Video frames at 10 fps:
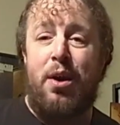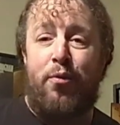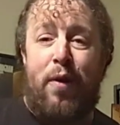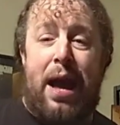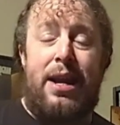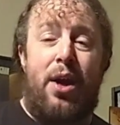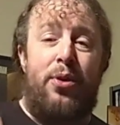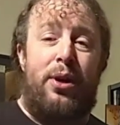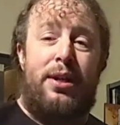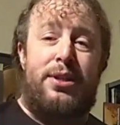find
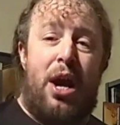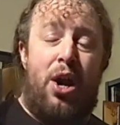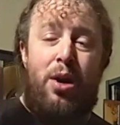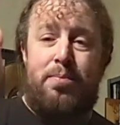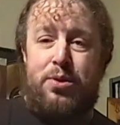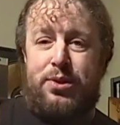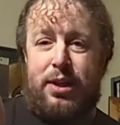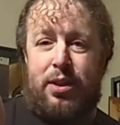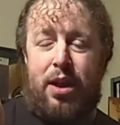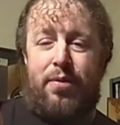other guitar and
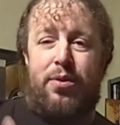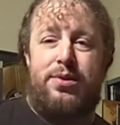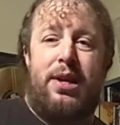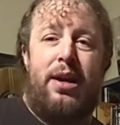music lovers